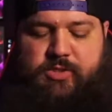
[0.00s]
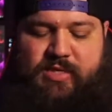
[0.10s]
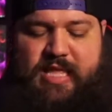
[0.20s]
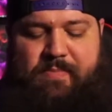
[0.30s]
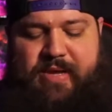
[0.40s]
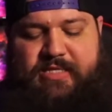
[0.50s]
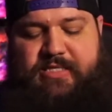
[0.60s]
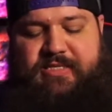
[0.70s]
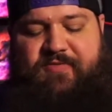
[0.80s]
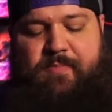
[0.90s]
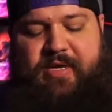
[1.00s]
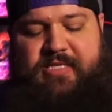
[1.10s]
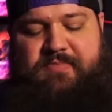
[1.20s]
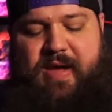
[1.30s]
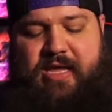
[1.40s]
that means is if I pick
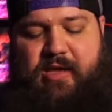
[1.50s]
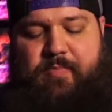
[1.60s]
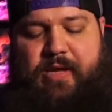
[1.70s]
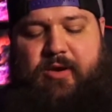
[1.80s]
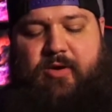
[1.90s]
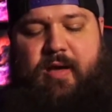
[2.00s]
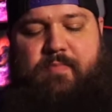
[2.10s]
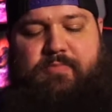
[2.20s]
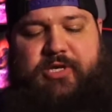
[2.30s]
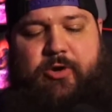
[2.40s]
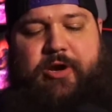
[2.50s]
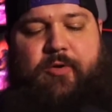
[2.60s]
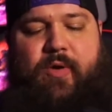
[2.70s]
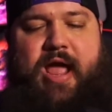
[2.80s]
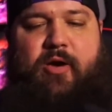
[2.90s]
this mic up here and I turn it
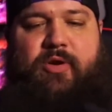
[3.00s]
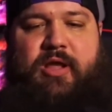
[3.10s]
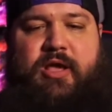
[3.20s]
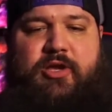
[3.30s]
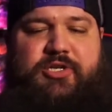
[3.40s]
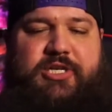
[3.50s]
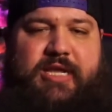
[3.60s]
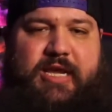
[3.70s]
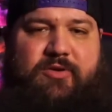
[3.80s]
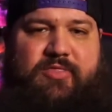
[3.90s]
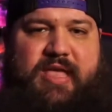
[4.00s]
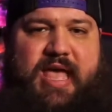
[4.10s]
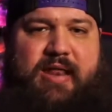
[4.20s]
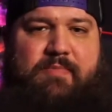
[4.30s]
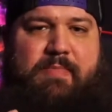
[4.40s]
around, you should hear
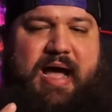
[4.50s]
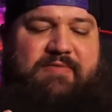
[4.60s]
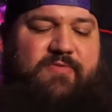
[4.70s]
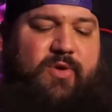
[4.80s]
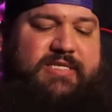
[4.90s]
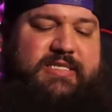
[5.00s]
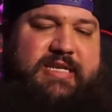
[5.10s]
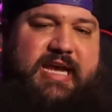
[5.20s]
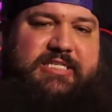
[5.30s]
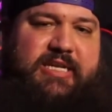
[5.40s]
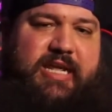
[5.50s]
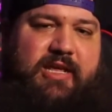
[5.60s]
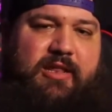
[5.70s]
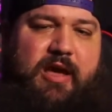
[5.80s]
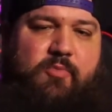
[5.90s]
that my voice is actually getting
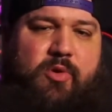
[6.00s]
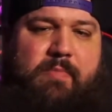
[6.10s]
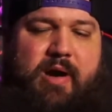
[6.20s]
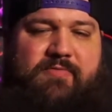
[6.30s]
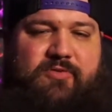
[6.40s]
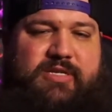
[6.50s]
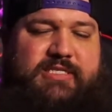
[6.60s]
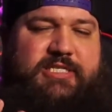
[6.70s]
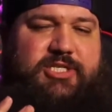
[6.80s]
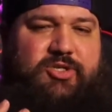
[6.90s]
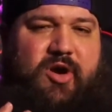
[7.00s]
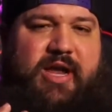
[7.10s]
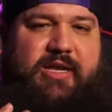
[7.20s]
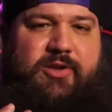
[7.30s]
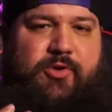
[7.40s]
a lot more muffled as it's
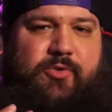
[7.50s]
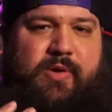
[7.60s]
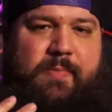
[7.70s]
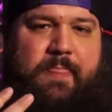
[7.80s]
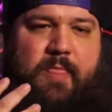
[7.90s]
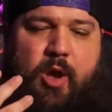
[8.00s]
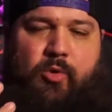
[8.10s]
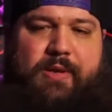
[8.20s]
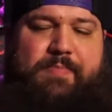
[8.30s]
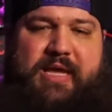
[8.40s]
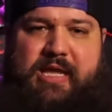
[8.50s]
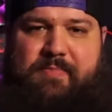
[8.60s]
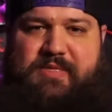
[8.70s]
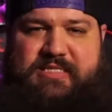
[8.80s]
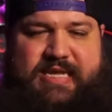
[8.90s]
trying to only pick up
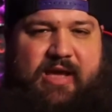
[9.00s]
the sound